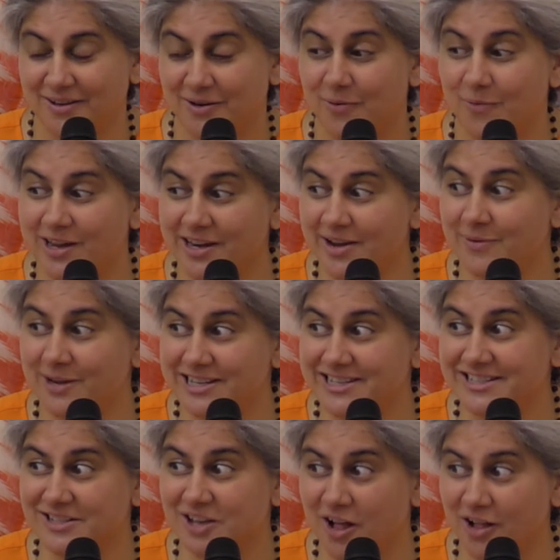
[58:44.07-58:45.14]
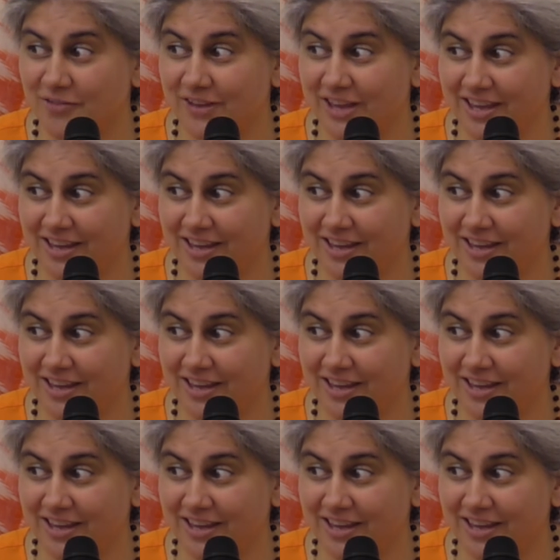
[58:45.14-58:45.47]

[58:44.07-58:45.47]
What are we dissolving?